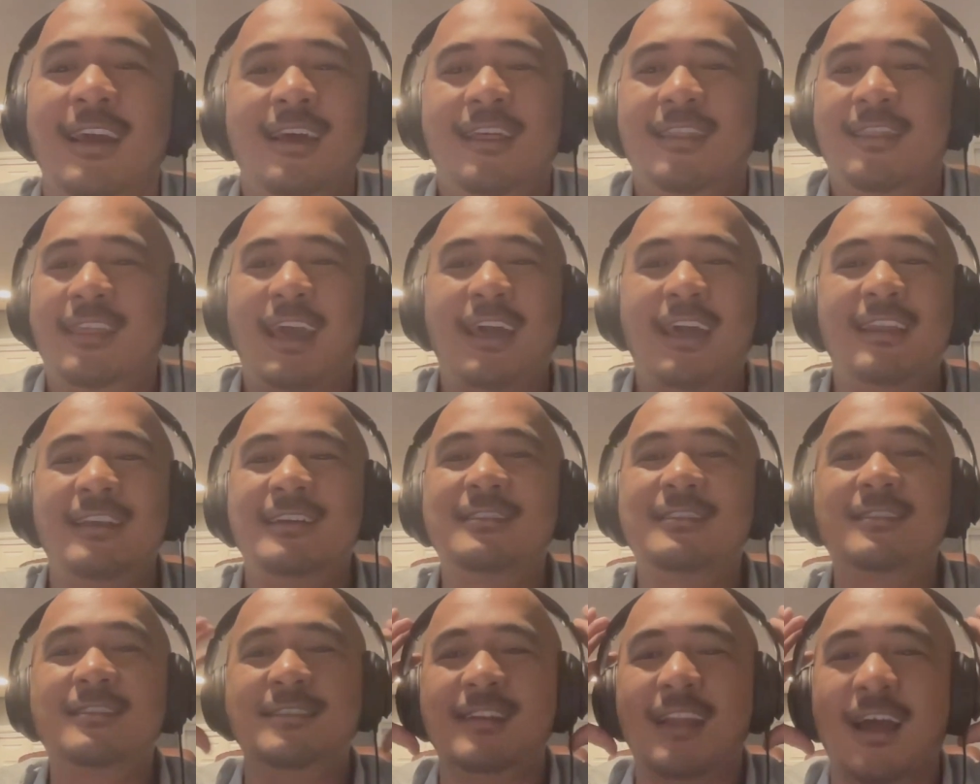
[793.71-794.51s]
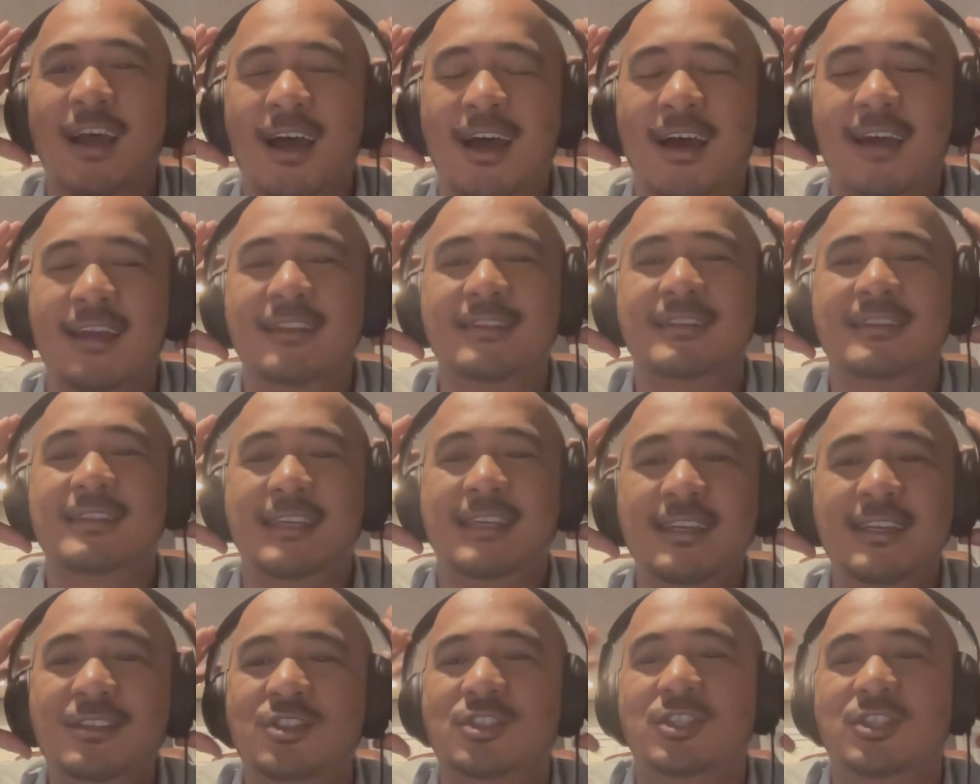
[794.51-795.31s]
That is not
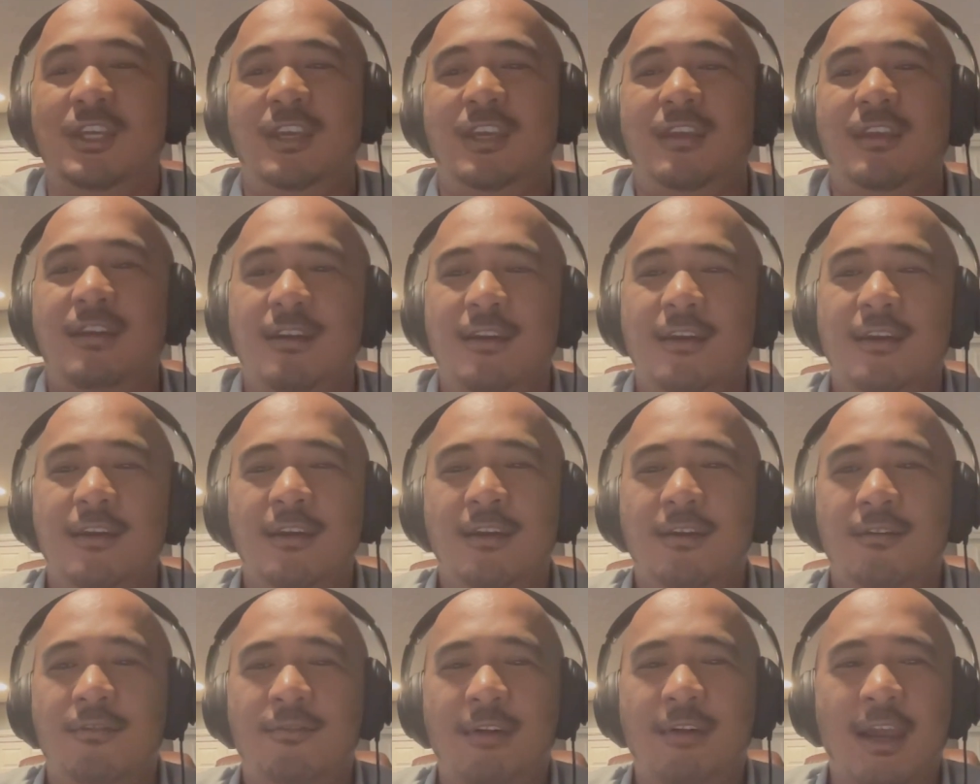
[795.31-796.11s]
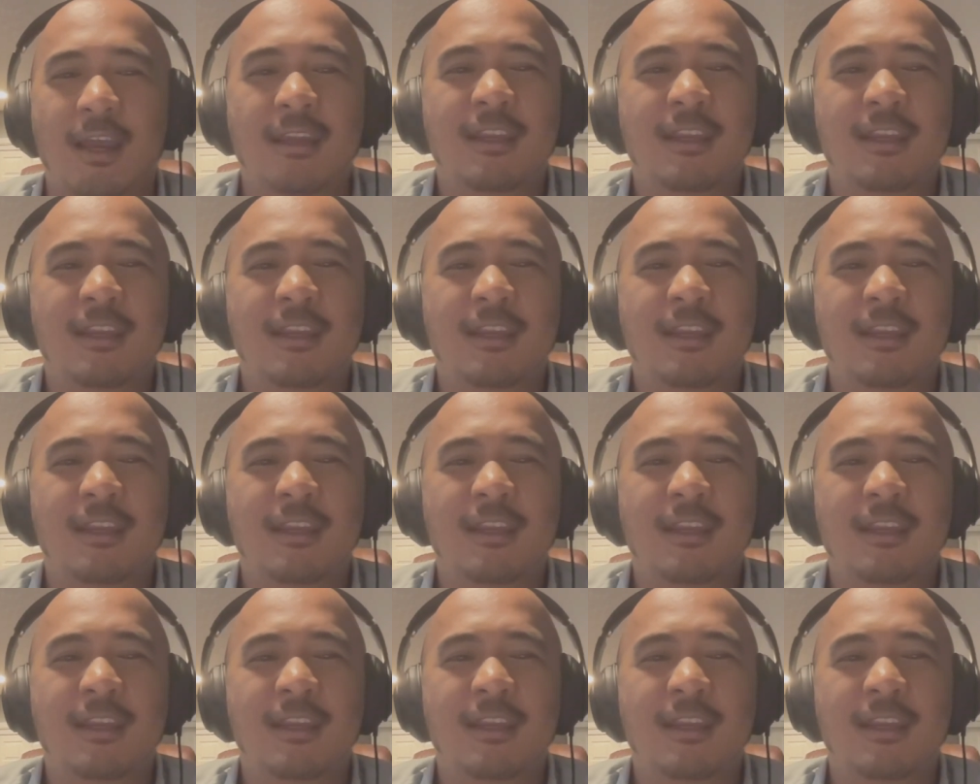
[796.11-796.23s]
teaching, right?